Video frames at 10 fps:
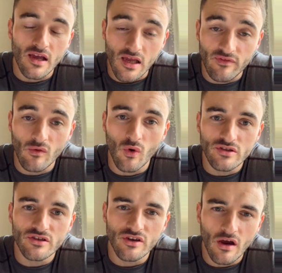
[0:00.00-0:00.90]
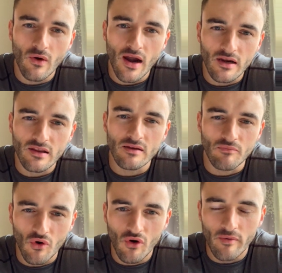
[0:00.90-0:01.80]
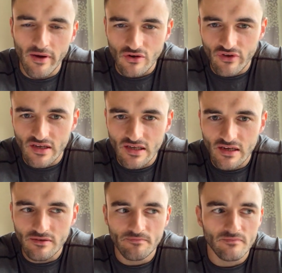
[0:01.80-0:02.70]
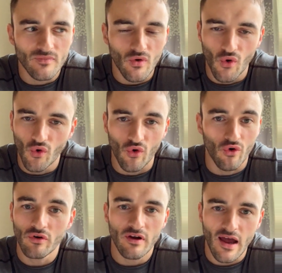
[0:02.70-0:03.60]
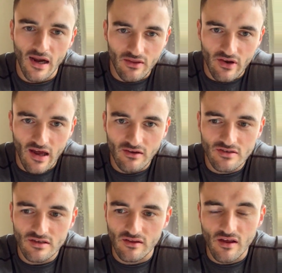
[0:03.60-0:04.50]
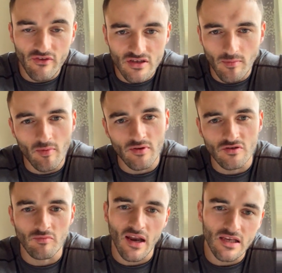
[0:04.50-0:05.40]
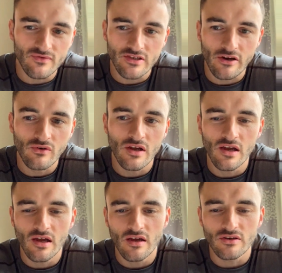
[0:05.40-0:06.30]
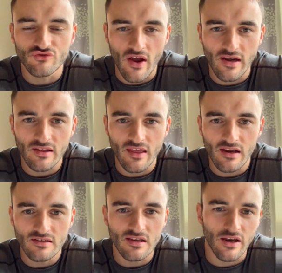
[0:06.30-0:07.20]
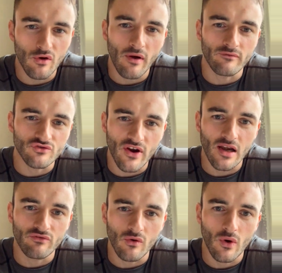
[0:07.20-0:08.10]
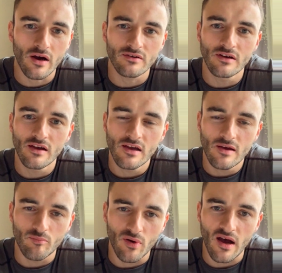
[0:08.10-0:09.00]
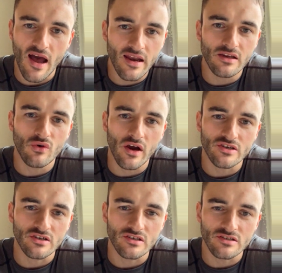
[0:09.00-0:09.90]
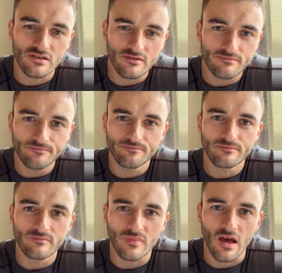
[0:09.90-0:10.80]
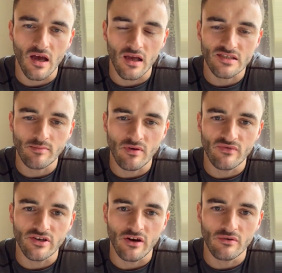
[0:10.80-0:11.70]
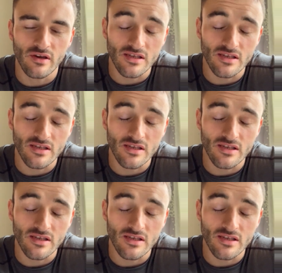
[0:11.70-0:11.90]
if you want to know anything more about creatine or anything else, the other supplements from my last video, training things. I know I haven't trained for a while, but any questions, send me a video.